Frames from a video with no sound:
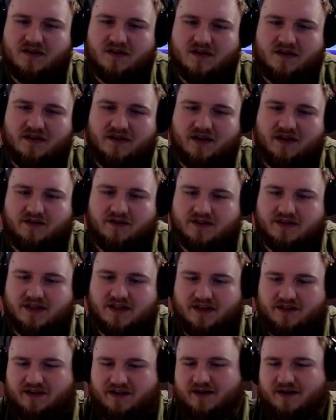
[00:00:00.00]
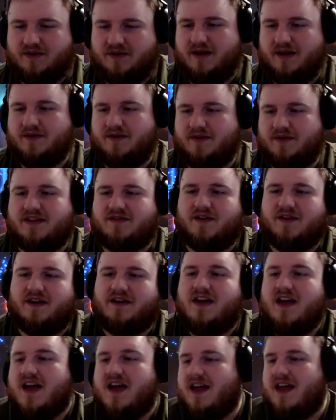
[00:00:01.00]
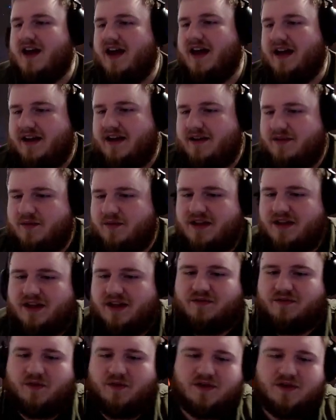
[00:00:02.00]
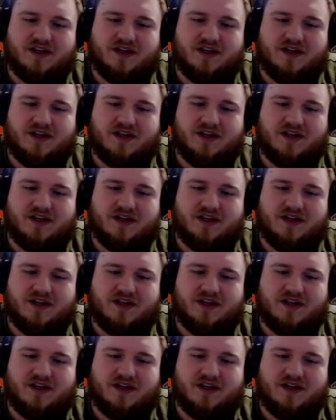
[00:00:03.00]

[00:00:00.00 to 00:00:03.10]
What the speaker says: no, it's another Amcrafter. That's fine. One of the unfortunate